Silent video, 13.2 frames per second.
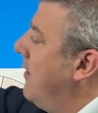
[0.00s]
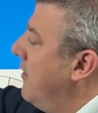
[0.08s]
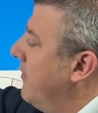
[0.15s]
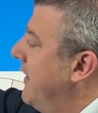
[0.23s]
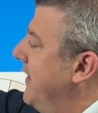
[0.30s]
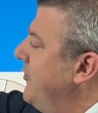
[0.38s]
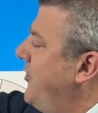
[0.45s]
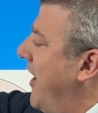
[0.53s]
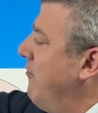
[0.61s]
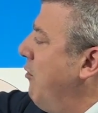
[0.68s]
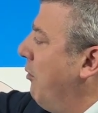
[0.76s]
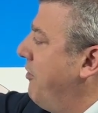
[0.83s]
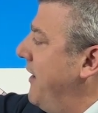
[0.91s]
the
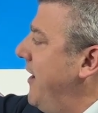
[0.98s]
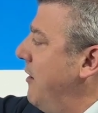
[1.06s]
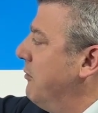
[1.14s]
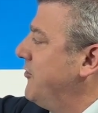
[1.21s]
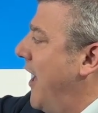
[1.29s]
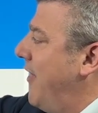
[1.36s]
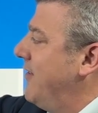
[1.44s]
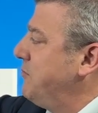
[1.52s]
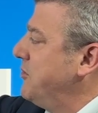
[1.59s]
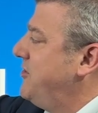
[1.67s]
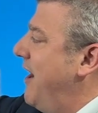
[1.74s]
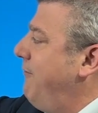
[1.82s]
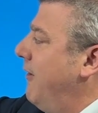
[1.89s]
general thinking was that this
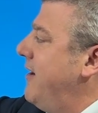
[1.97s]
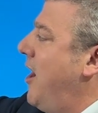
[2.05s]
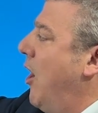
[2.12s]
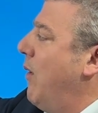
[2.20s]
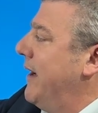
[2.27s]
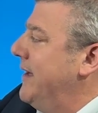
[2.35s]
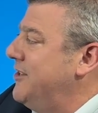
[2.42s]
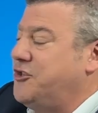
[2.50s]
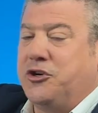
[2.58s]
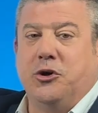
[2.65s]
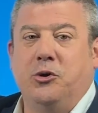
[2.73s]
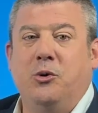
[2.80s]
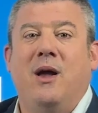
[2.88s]
was definitely going
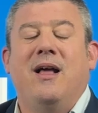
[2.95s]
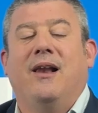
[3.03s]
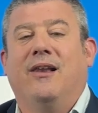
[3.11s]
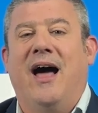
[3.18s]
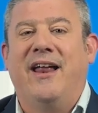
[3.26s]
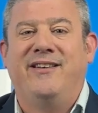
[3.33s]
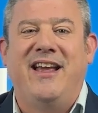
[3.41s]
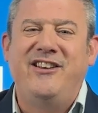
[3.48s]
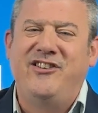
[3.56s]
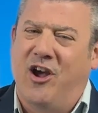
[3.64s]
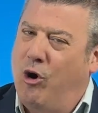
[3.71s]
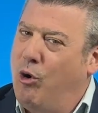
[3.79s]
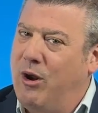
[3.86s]
into La
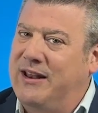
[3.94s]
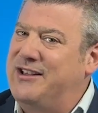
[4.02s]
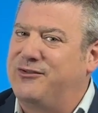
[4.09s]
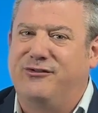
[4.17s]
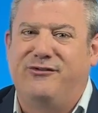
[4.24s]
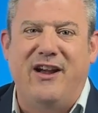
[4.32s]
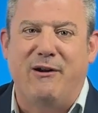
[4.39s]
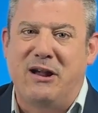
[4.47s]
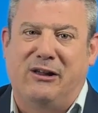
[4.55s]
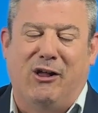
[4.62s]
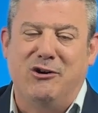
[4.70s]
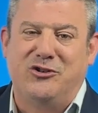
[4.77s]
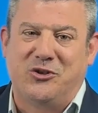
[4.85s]
Nina, or at least very
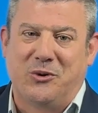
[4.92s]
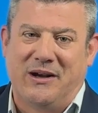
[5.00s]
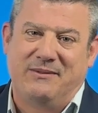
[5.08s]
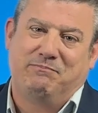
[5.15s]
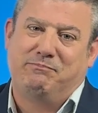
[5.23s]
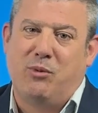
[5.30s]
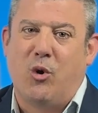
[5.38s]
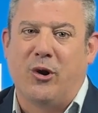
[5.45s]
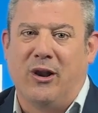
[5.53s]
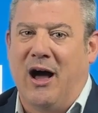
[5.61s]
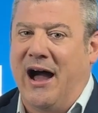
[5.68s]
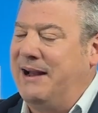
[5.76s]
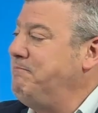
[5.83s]
close to it,
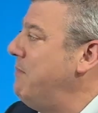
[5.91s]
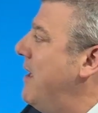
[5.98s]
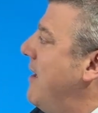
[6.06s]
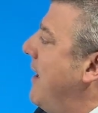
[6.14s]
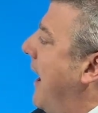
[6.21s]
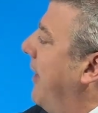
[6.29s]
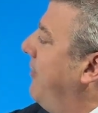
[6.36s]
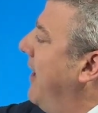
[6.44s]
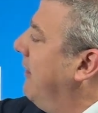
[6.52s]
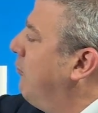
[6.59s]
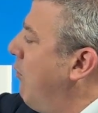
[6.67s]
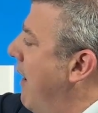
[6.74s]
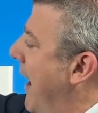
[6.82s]
borderline, and then
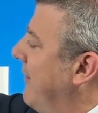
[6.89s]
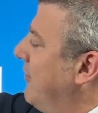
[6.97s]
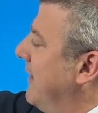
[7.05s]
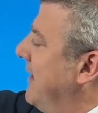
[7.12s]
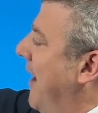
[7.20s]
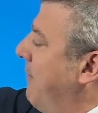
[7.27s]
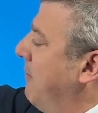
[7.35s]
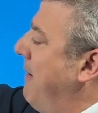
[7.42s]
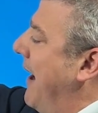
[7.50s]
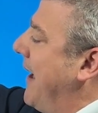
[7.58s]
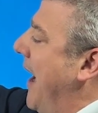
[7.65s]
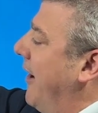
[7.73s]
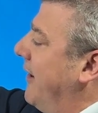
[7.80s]
gradually coming
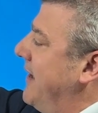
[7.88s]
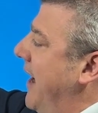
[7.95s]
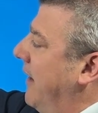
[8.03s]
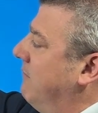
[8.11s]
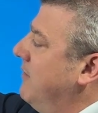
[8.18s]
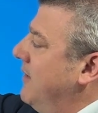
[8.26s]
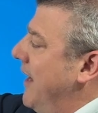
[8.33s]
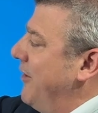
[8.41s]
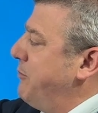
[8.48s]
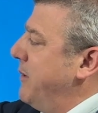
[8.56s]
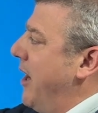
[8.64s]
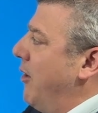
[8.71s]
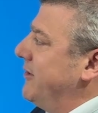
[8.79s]
back out again as
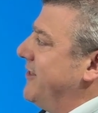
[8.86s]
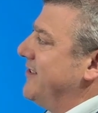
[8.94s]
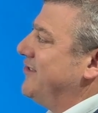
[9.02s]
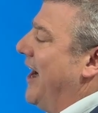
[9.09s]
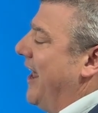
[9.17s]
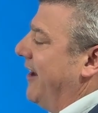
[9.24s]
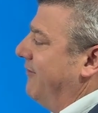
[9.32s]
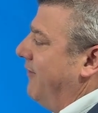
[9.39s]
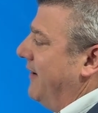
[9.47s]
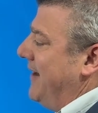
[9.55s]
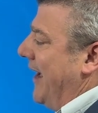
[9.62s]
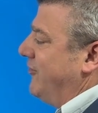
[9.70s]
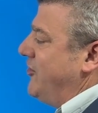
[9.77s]
we go into the start of
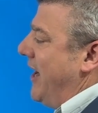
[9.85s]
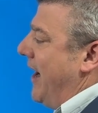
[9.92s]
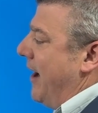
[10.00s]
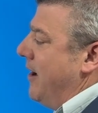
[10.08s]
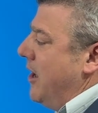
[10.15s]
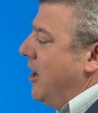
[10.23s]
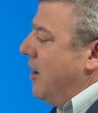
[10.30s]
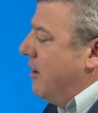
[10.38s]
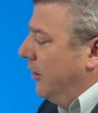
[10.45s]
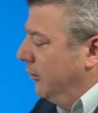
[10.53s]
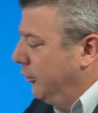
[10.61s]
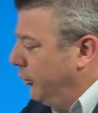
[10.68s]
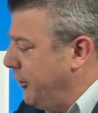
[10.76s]
next year.
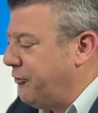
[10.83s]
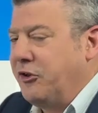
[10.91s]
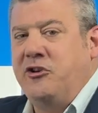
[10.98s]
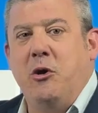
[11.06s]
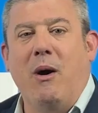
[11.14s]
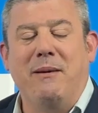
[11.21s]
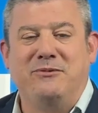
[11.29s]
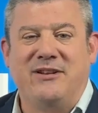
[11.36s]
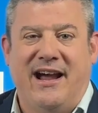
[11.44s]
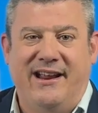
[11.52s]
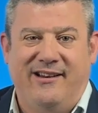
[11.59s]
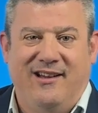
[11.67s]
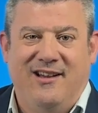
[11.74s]
Look at the new
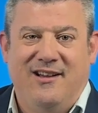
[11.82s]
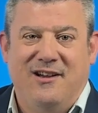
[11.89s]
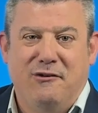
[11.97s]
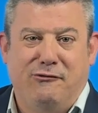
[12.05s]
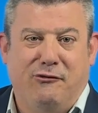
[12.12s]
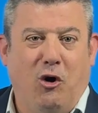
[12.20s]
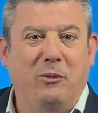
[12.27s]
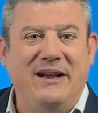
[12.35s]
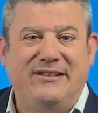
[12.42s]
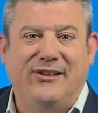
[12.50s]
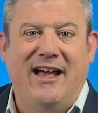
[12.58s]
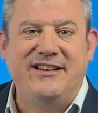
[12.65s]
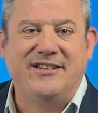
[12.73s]
update, four
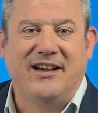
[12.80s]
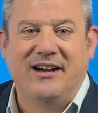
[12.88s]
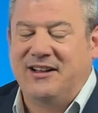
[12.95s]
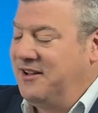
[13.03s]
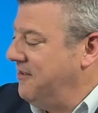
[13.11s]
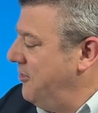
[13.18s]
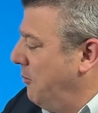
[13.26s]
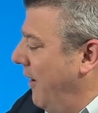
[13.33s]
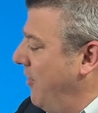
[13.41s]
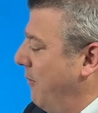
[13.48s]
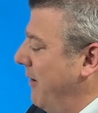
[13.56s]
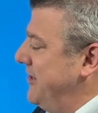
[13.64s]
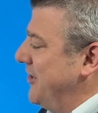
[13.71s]
weeks later, the one
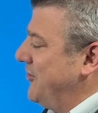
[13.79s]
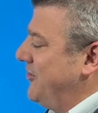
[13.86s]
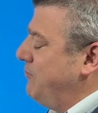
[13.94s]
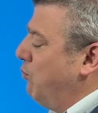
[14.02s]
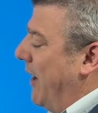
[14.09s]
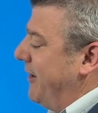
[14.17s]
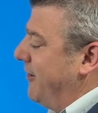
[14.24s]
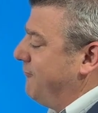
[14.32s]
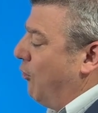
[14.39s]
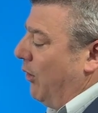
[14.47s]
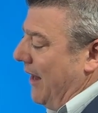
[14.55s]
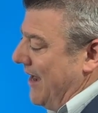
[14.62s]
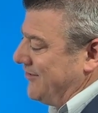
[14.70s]
that we just waited
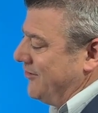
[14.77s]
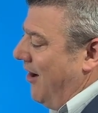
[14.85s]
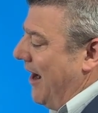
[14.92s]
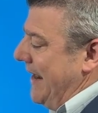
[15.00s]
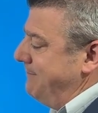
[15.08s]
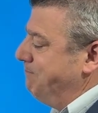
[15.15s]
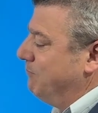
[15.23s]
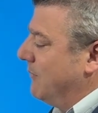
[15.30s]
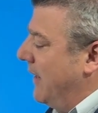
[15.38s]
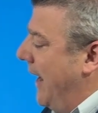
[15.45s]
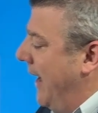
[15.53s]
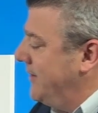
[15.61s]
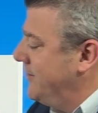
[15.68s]
for last night.
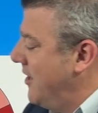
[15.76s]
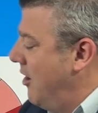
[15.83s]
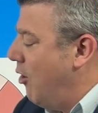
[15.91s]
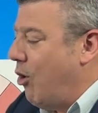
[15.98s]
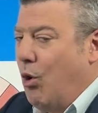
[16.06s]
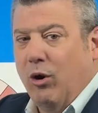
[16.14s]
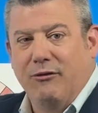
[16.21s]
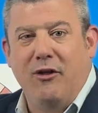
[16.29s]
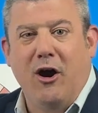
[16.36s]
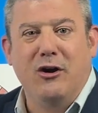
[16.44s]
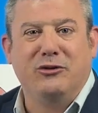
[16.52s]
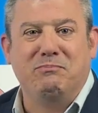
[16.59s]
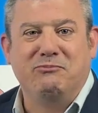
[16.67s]
And all of
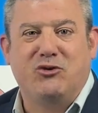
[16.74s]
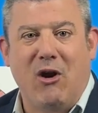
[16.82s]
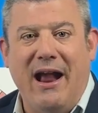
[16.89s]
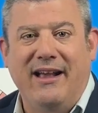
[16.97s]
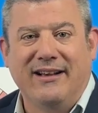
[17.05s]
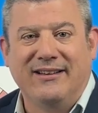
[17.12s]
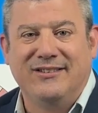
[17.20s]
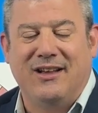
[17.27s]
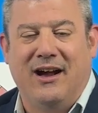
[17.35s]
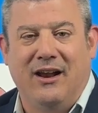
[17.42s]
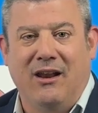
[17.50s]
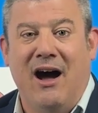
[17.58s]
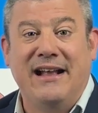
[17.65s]
those tracking
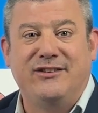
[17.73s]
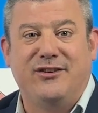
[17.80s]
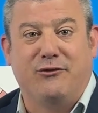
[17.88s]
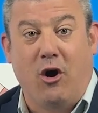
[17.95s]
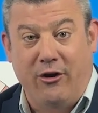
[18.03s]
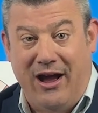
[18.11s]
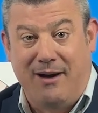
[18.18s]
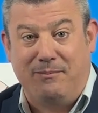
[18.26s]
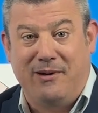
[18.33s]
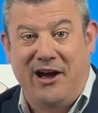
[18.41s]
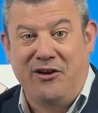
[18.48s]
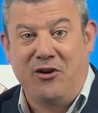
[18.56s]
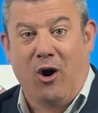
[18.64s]
uh, lines have gone up
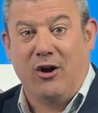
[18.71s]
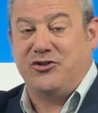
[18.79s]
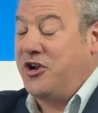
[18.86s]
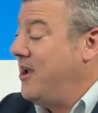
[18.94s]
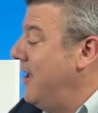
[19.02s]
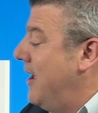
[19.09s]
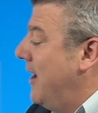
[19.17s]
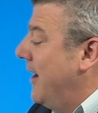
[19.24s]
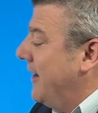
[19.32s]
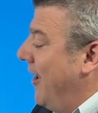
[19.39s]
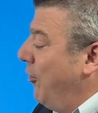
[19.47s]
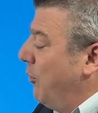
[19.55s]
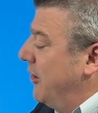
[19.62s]
a notch. In
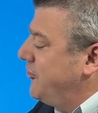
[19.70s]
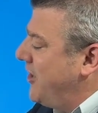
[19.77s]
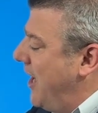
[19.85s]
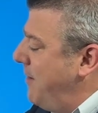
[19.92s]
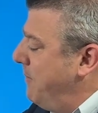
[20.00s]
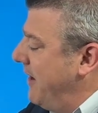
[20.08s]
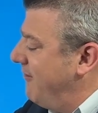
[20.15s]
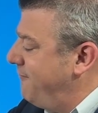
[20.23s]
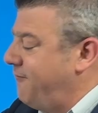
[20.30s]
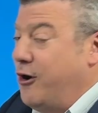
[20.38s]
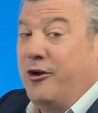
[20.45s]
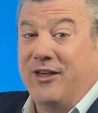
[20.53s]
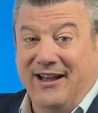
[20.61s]
other words, keeping it
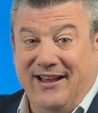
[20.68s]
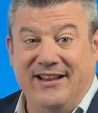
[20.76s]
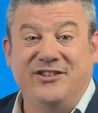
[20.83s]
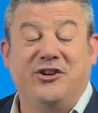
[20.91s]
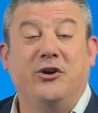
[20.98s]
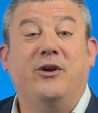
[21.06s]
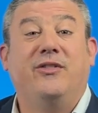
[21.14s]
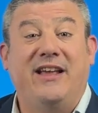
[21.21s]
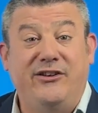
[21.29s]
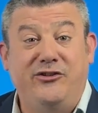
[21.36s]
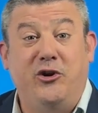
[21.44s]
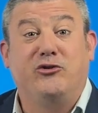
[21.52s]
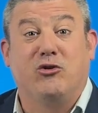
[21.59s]
further into the
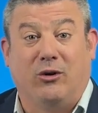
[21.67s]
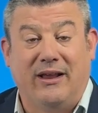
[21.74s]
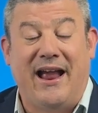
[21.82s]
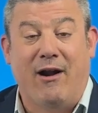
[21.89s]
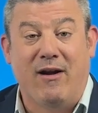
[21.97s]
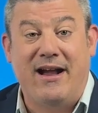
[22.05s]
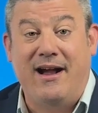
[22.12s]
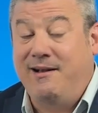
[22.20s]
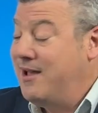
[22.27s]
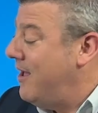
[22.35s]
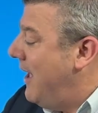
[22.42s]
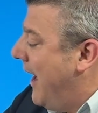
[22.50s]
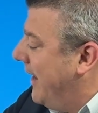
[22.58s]
neutral area
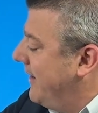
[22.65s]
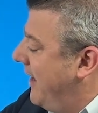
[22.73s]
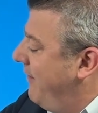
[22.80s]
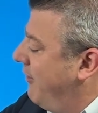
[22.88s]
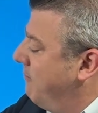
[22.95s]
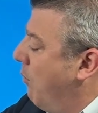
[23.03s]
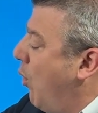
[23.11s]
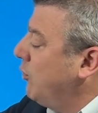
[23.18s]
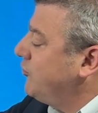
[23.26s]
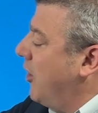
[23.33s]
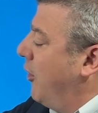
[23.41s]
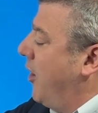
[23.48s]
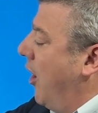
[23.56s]
and even more
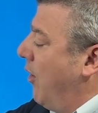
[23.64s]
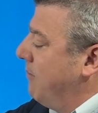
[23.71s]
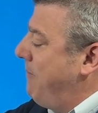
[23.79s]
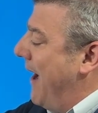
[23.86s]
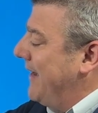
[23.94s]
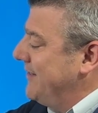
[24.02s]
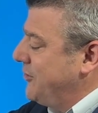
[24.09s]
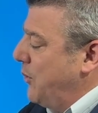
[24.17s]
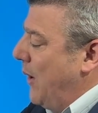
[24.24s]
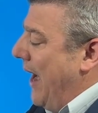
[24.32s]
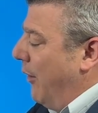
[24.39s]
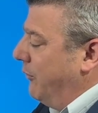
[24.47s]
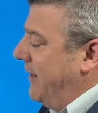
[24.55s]
so going back into
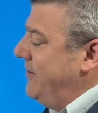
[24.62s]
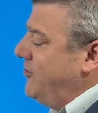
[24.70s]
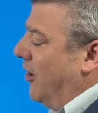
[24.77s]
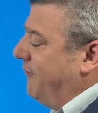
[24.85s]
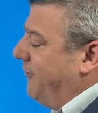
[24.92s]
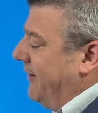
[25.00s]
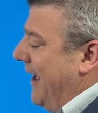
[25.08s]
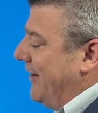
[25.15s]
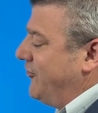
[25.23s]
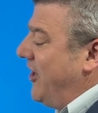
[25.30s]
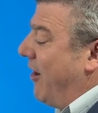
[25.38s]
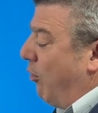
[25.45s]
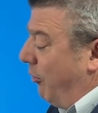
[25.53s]
El Nino for next
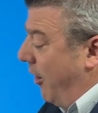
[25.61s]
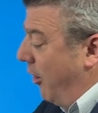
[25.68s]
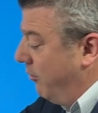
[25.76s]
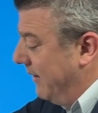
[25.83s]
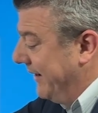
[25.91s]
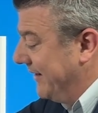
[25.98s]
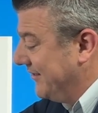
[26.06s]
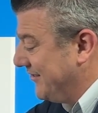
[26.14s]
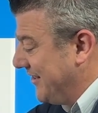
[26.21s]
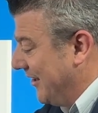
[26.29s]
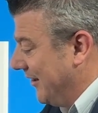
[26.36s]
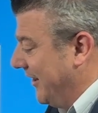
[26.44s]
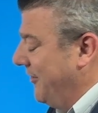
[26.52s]
year, although it is
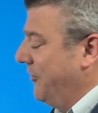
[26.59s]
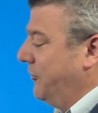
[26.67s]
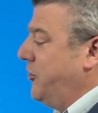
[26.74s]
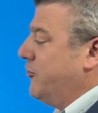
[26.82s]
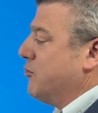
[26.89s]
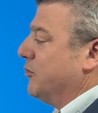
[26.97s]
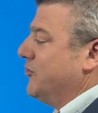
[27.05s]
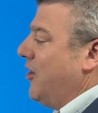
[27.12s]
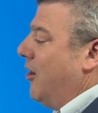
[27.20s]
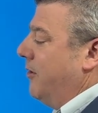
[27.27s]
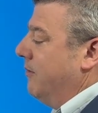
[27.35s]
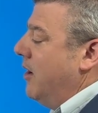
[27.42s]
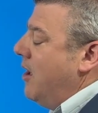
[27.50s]
still in the neutral zone.